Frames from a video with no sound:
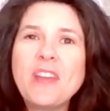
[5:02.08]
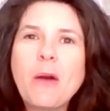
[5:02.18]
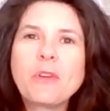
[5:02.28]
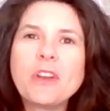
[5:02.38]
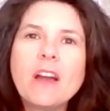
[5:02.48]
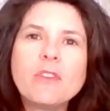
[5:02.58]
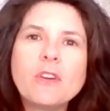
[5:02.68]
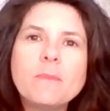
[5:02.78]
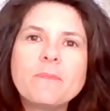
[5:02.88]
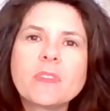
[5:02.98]
of now or
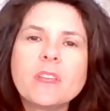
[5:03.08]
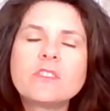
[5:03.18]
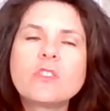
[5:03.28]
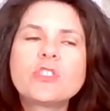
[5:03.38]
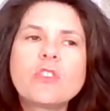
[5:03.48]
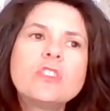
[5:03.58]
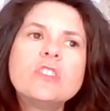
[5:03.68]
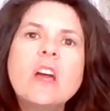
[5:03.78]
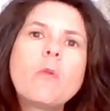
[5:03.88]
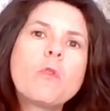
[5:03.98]
never. And so I
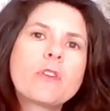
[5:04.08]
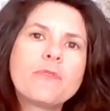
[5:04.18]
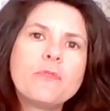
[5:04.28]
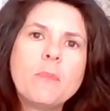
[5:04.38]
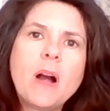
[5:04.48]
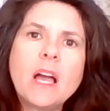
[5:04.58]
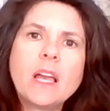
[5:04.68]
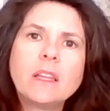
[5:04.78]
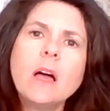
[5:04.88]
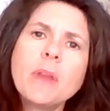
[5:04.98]
started to network through
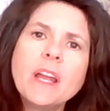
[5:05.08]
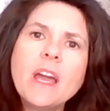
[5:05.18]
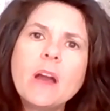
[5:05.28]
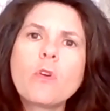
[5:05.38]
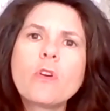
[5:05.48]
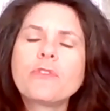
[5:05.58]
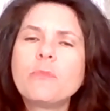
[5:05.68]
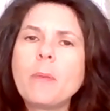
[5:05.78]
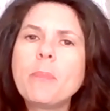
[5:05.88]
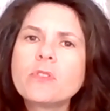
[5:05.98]
my alumni network,
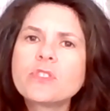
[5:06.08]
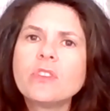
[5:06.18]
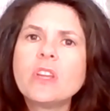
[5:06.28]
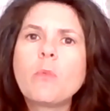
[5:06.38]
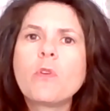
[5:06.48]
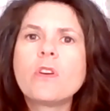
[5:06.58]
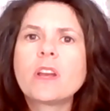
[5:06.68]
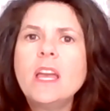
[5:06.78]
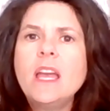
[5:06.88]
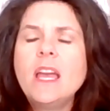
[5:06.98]
through my personal
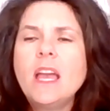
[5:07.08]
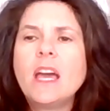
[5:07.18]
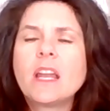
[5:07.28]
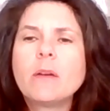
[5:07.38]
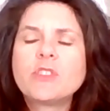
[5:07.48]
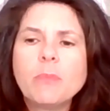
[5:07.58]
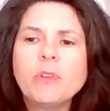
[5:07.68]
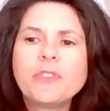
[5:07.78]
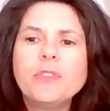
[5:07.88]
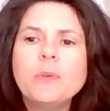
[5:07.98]
network, and I was
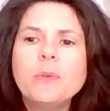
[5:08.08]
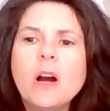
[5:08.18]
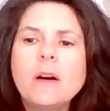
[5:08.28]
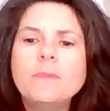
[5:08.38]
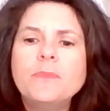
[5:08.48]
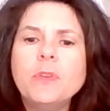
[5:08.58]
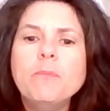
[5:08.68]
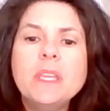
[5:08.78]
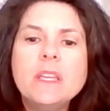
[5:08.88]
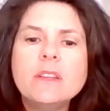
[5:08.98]
able to
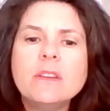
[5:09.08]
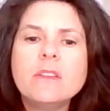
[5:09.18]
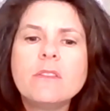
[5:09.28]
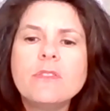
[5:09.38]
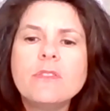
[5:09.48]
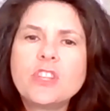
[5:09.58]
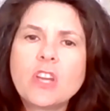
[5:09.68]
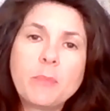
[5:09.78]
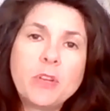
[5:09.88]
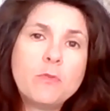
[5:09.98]
meet the
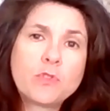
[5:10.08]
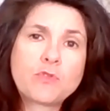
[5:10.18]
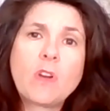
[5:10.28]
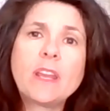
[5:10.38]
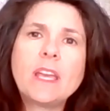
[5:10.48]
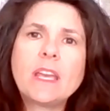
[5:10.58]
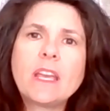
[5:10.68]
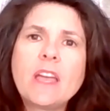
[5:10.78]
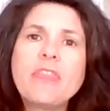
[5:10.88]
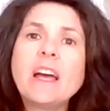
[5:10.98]
gentleman who was
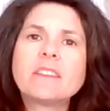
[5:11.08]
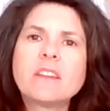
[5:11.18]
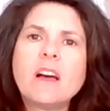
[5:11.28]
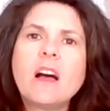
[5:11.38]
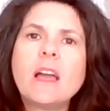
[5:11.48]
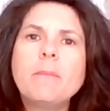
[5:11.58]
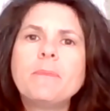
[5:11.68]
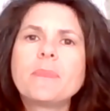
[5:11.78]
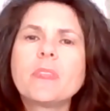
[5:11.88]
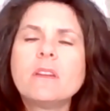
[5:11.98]
running at that time
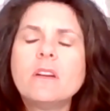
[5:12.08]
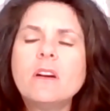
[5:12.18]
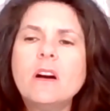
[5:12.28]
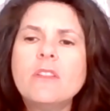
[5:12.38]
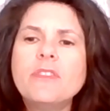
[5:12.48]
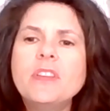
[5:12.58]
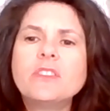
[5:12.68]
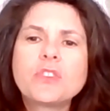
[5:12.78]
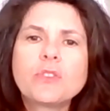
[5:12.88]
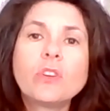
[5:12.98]
the
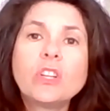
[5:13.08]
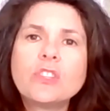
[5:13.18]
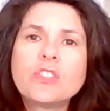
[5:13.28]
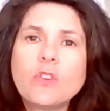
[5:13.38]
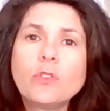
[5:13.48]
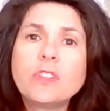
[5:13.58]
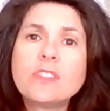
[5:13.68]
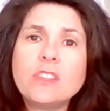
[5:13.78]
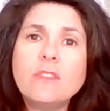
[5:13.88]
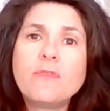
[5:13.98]
internal
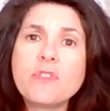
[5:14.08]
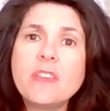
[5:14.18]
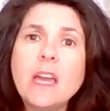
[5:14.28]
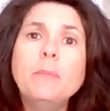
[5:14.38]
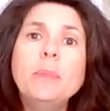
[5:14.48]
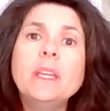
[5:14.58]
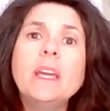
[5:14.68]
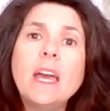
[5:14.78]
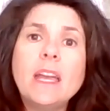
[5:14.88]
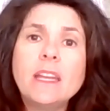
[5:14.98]
consultancy for the
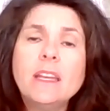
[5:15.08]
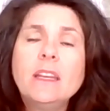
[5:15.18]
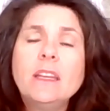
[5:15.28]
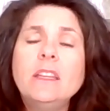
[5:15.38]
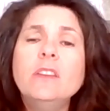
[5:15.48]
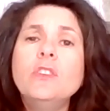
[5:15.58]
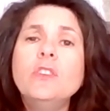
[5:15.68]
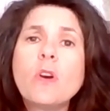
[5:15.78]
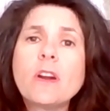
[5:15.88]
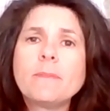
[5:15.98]
NBA in
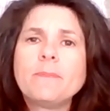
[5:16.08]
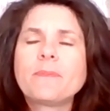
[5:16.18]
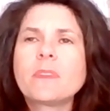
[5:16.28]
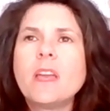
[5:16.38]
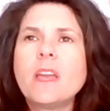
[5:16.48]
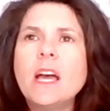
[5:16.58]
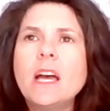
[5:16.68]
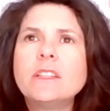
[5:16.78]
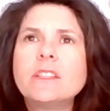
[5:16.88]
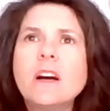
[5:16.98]
New York.
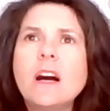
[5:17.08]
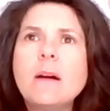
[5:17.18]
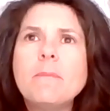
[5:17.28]
And